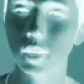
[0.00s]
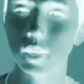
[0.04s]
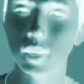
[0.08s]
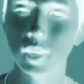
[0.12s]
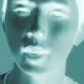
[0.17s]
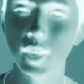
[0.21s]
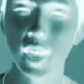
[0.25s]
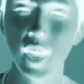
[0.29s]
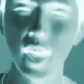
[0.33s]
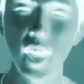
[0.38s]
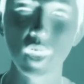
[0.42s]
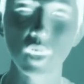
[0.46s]

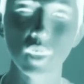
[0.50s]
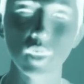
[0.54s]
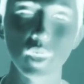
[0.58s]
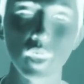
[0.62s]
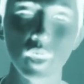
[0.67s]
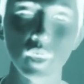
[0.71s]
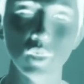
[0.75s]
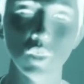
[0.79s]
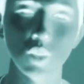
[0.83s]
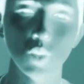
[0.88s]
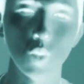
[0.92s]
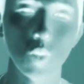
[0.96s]
can't
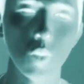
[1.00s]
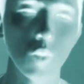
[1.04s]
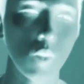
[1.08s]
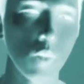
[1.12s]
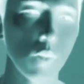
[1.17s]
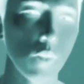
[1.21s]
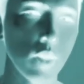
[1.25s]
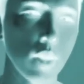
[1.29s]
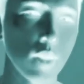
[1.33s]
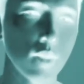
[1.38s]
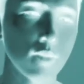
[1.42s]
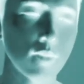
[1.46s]
ignore
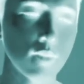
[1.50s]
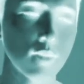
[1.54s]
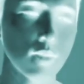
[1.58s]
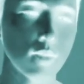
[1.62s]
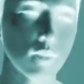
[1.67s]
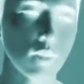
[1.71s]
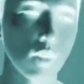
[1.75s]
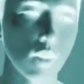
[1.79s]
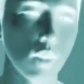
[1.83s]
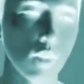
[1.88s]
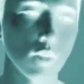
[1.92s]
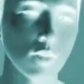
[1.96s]
this
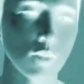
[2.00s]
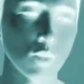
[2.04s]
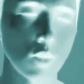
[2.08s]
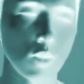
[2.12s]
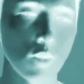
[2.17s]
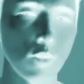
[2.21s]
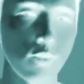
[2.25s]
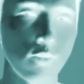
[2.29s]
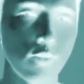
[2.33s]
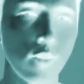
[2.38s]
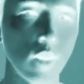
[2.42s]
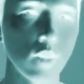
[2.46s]
sort
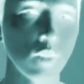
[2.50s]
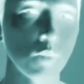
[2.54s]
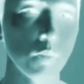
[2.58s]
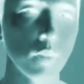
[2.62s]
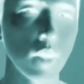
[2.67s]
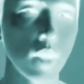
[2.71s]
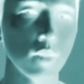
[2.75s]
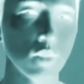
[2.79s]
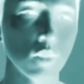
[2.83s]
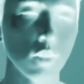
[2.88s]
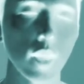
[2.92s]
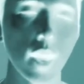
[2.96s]
of
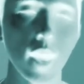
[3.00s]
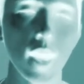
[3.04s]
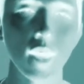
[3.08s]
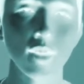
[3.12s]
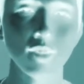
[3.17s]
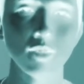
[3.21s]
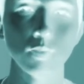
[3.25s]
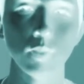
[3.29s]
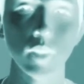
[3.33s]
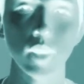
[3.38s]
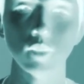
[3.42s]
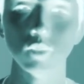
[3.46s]
fundamental
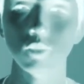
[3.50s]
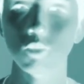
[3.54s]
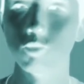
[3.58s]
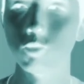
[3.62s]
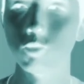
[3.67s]
aspect of